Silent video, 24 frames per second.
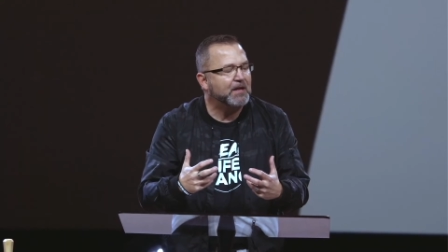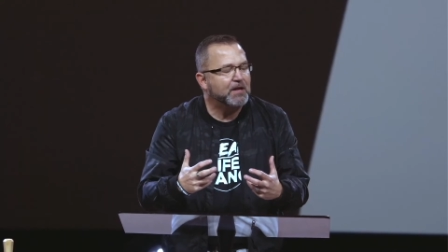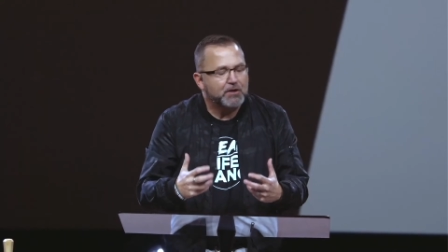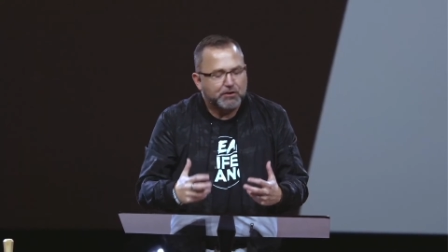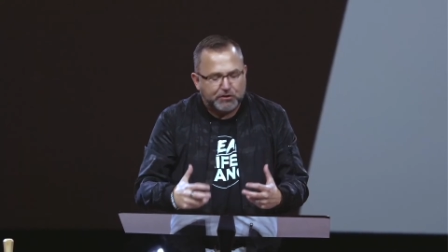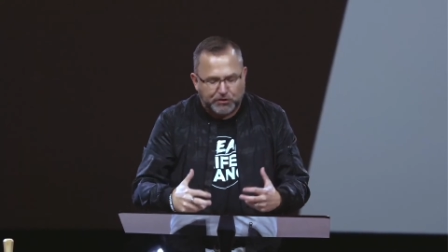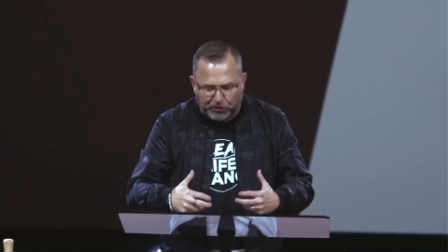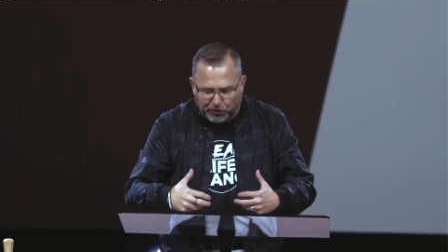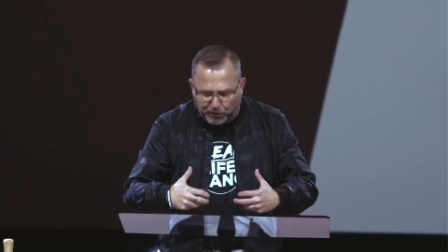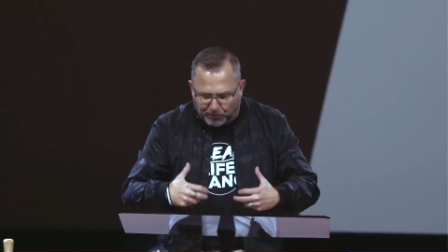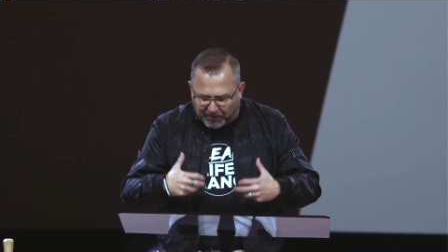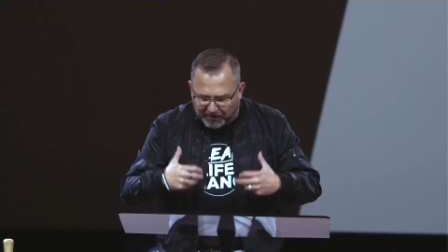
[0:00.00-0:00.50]

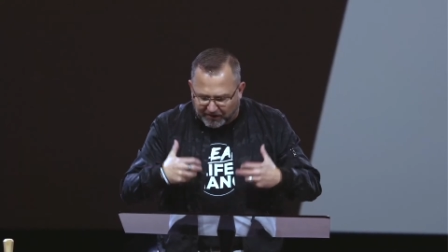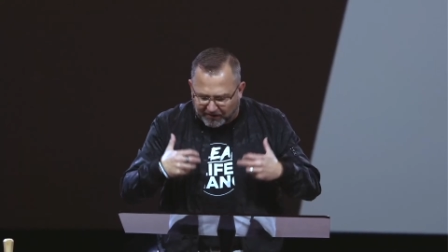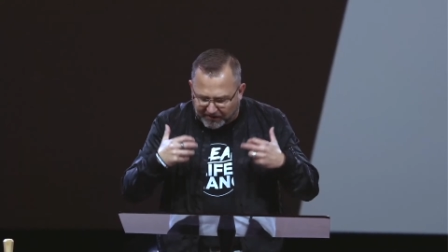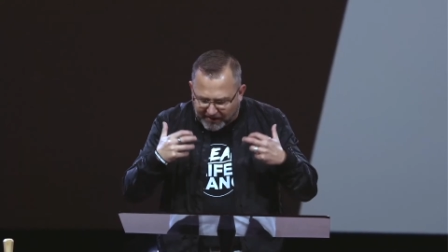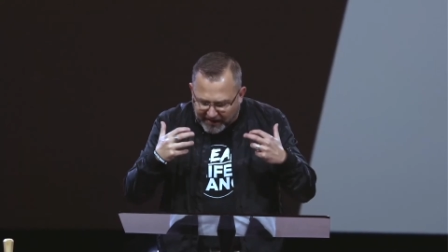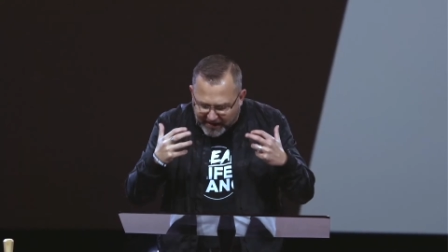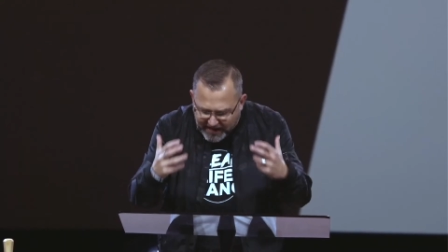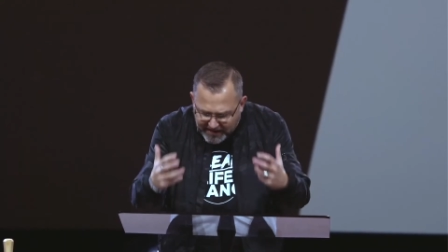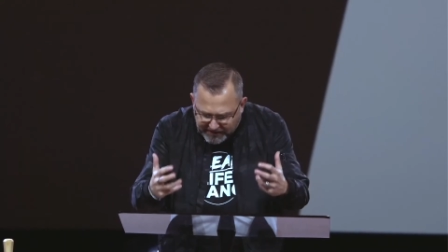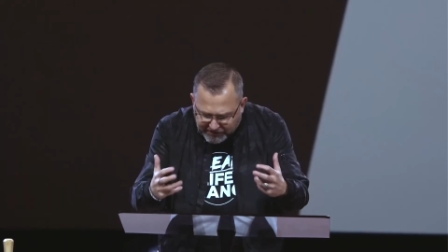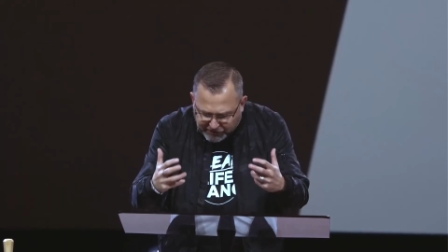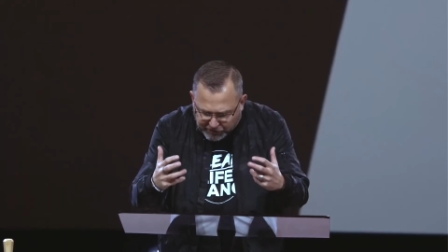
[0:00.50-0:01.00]
to
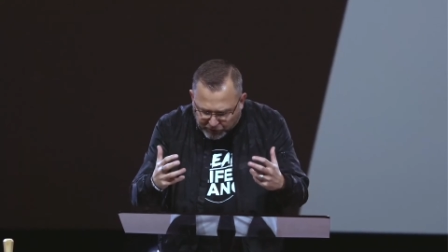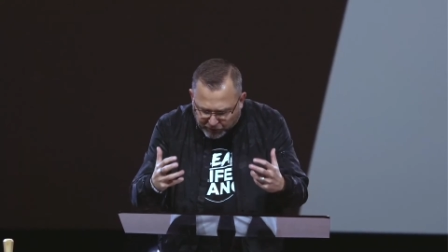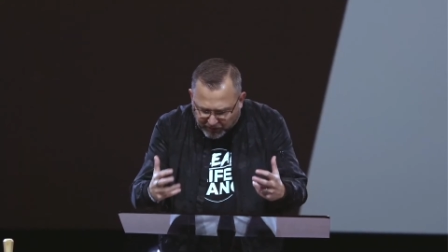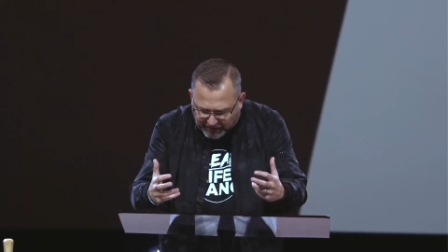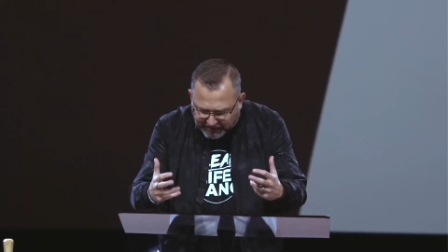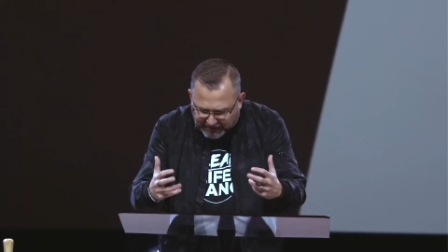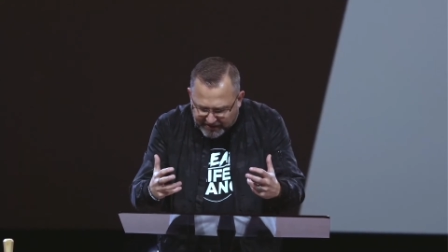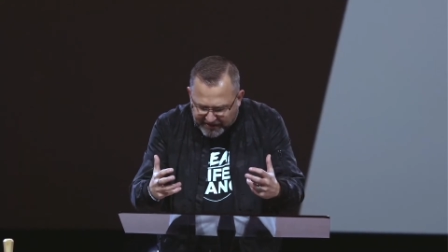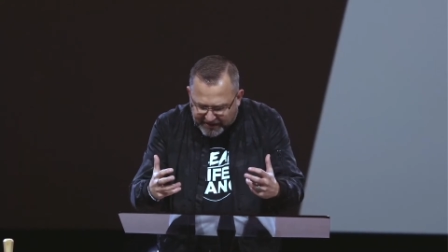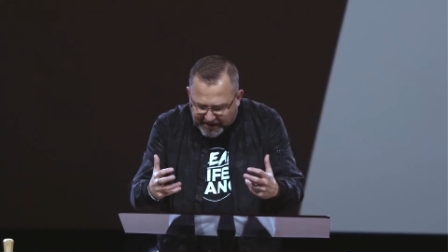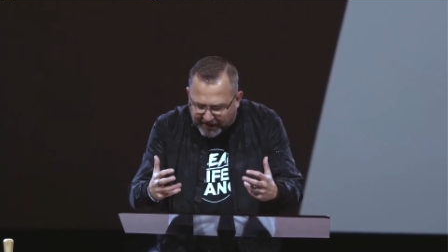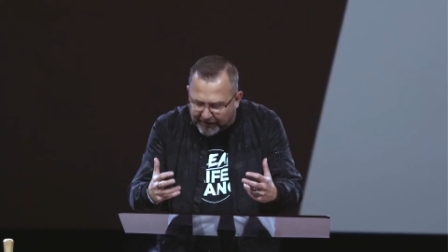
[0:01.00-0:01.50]
relate to
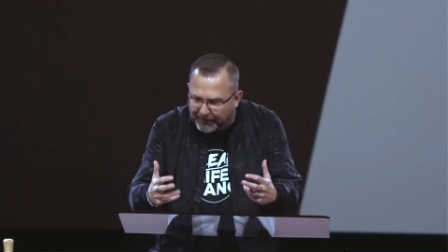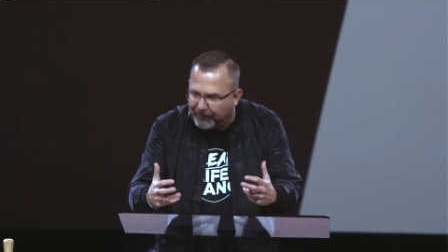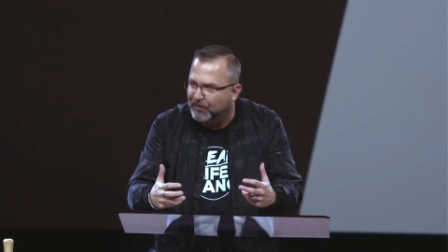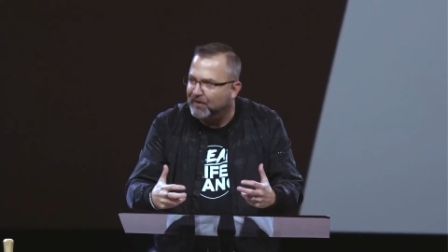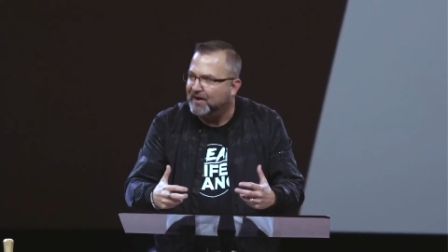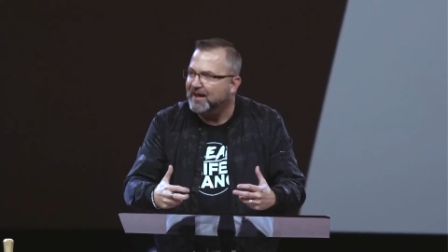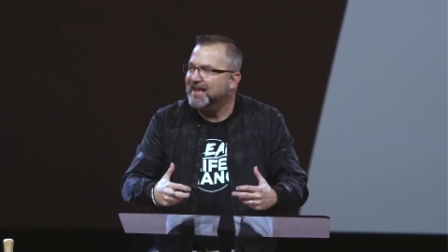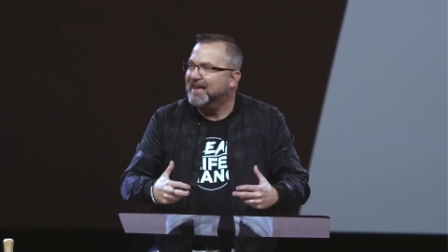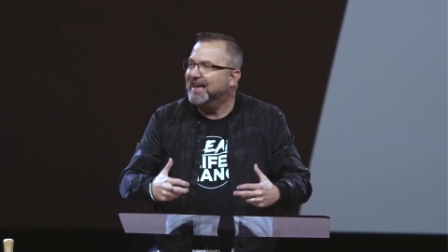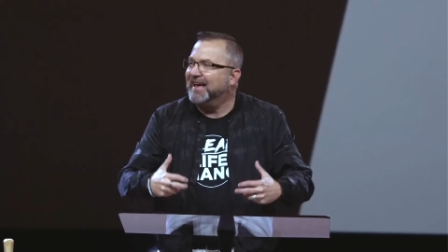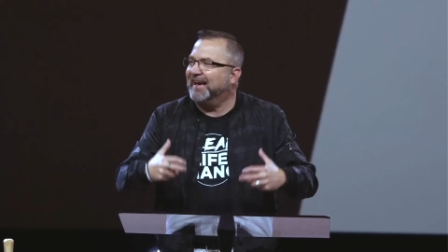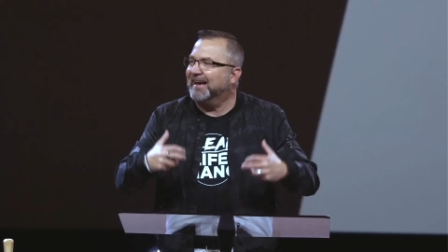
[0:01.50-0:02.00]
one another
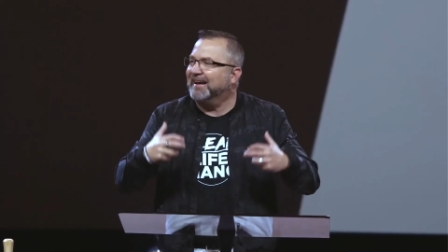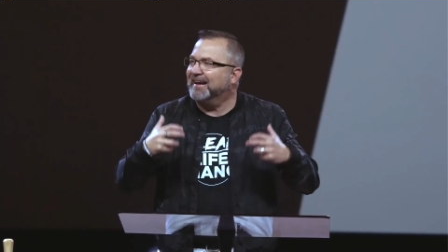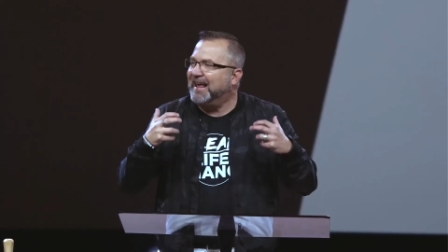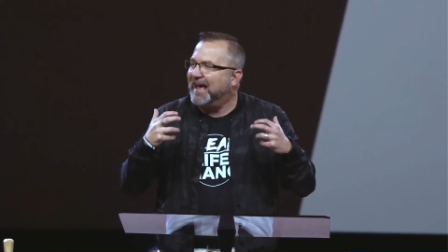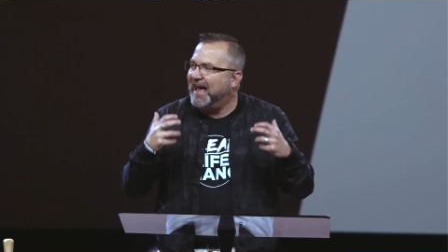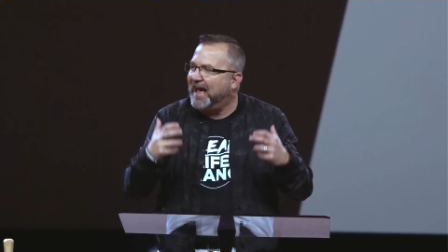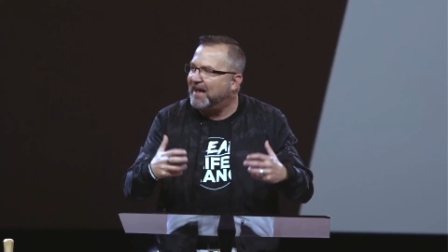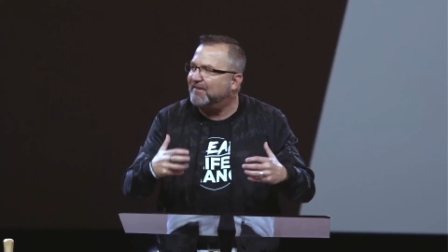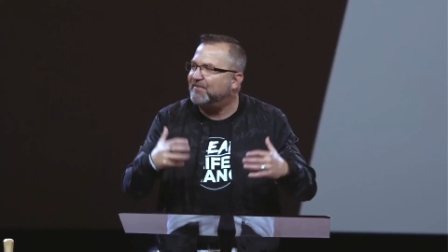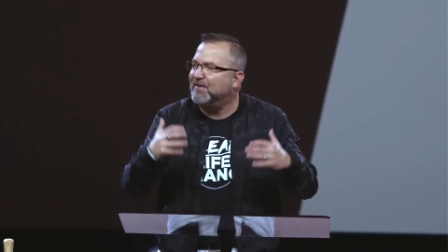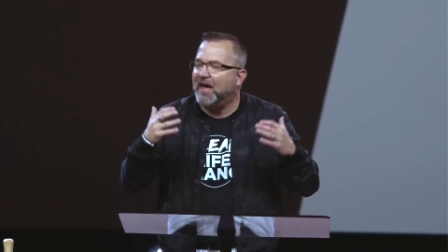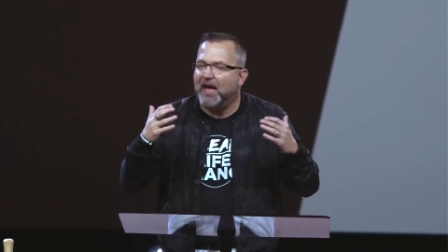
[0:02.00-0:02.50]
and
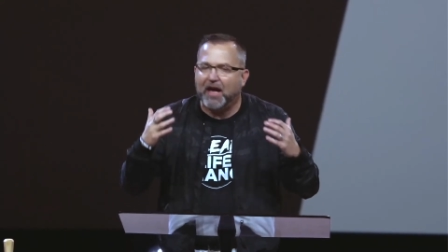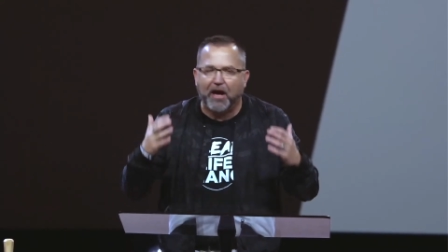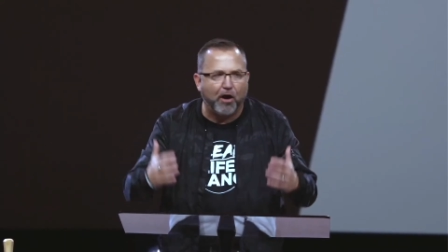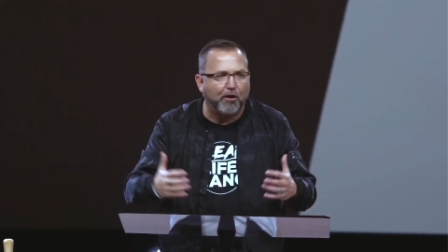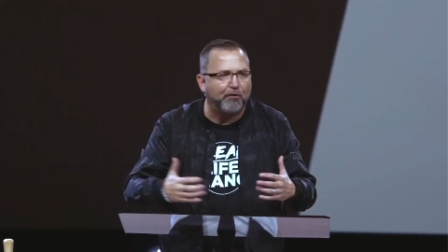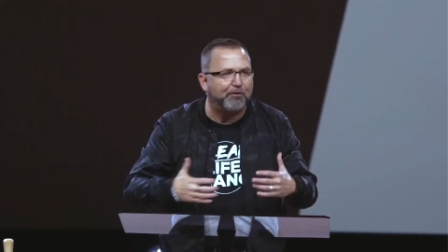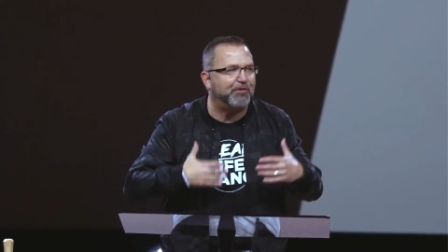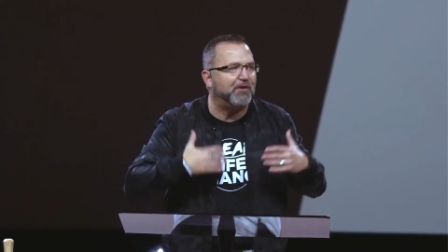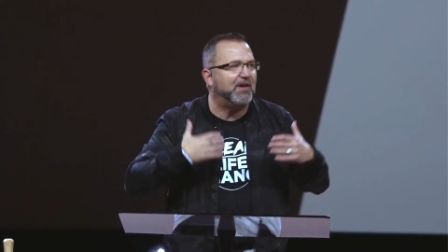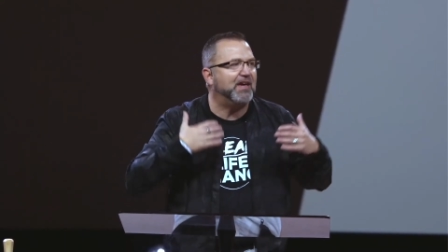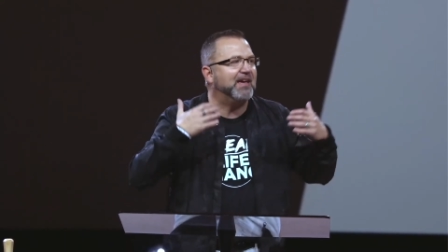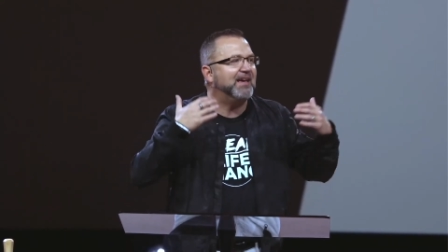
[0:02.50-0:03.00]
have
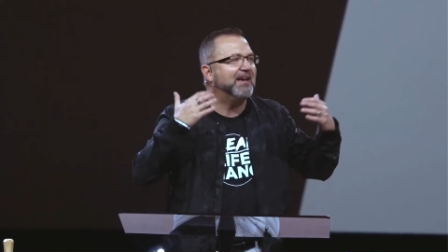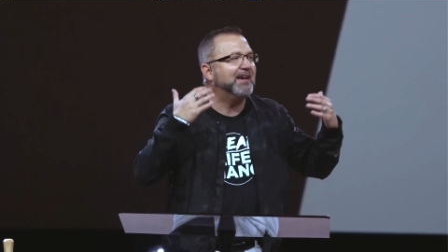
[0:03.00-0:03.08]
healthy